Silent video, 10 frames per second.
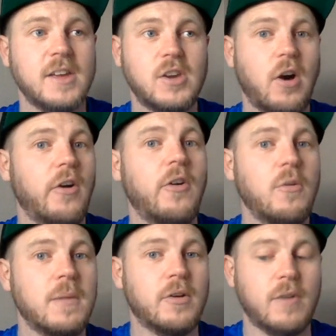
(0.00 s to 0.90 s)

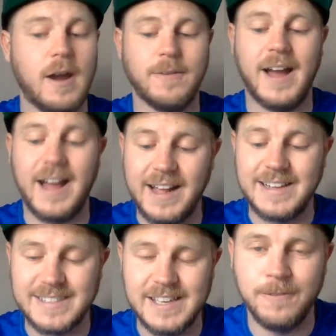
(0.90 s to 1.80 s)
Kyle McGrath.
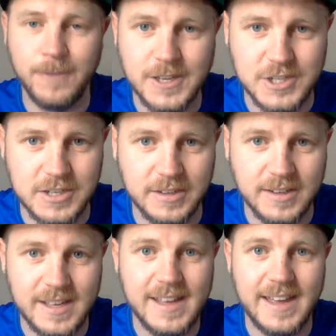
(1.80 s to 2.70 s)
Has he featured
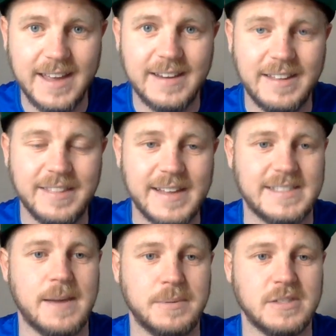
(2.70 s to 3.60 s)
in
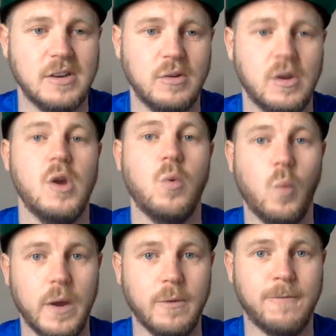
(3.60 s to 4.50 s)
this episode?
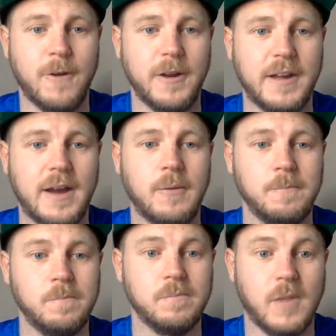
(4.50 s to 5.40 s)
We will find out,
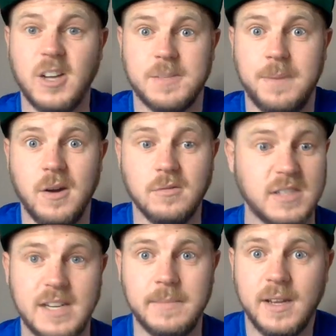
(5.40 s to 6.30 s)
I
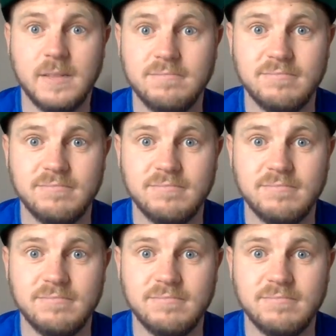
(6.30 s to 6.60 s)
suppose, in a minute.